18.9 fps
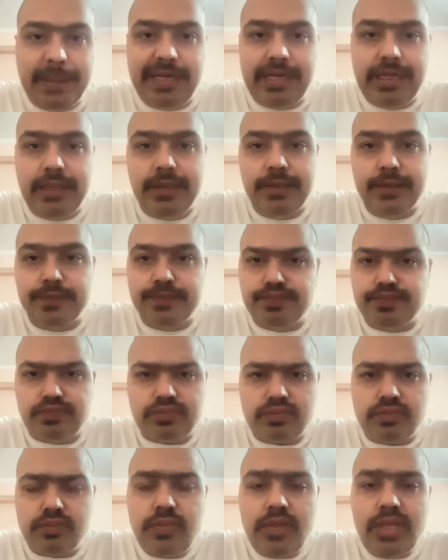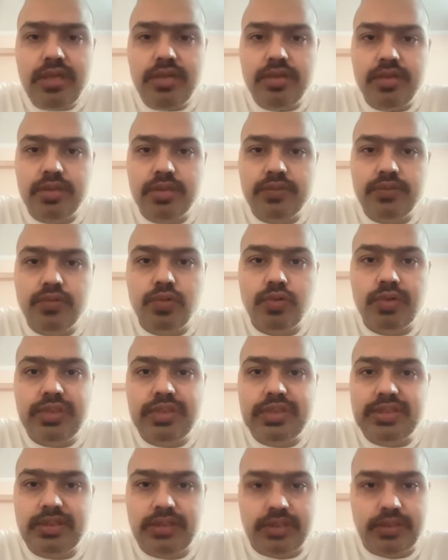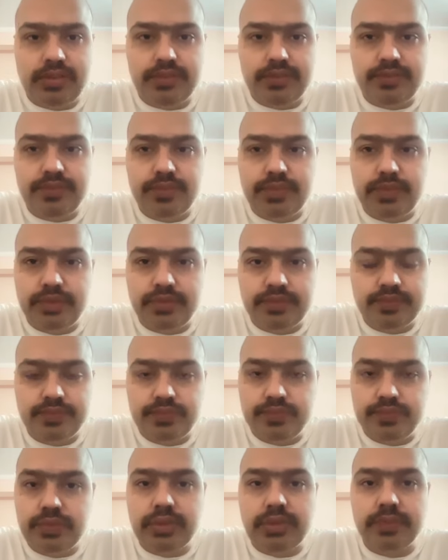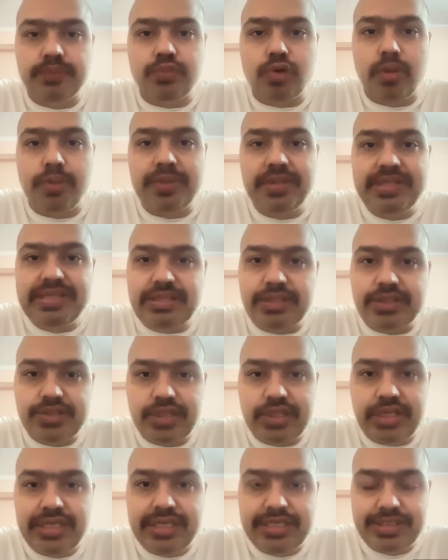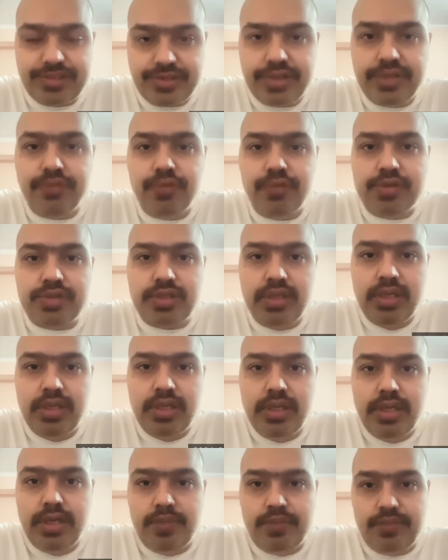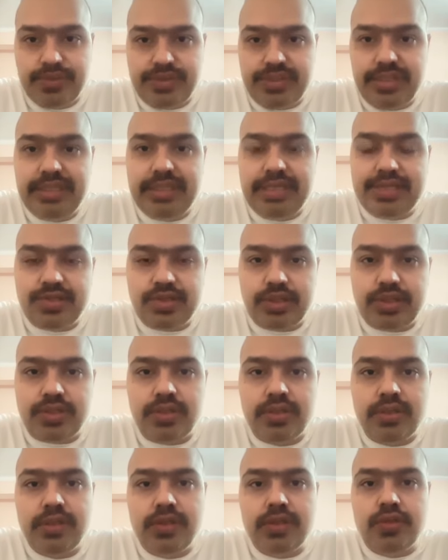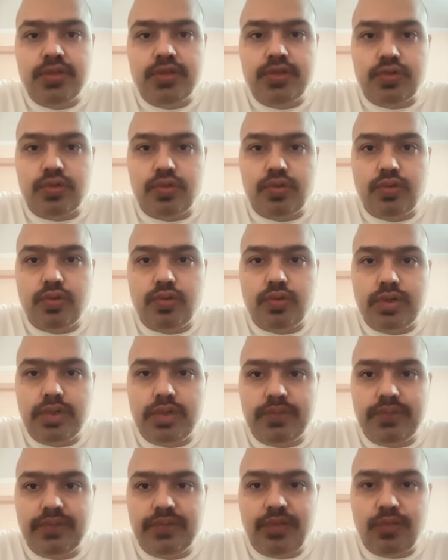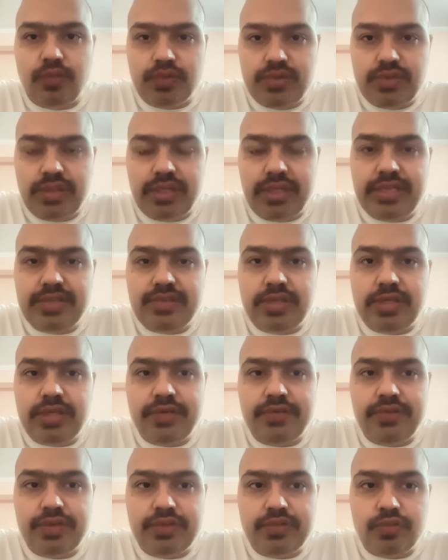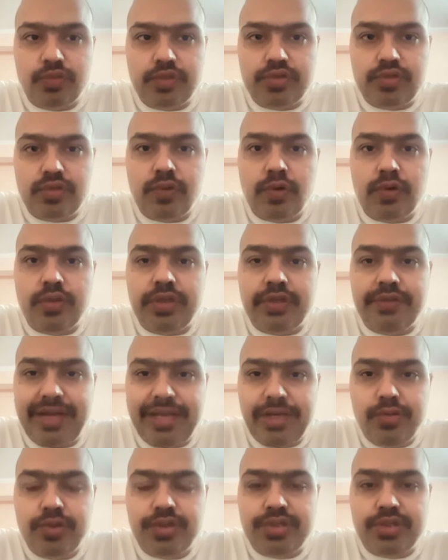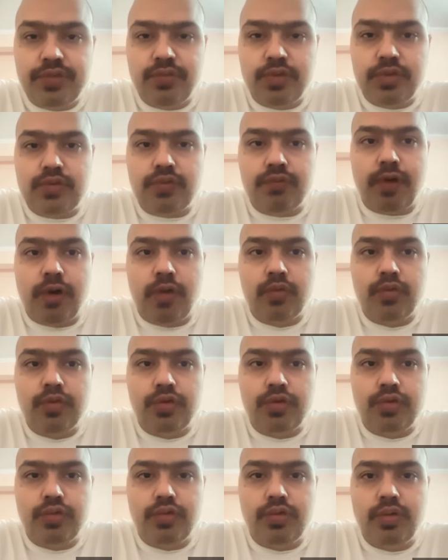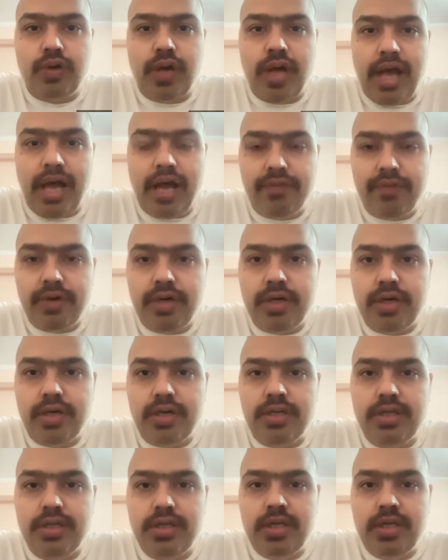and no other prominent surgical history was present as such. So that was the case, which was on evaluation was found to have a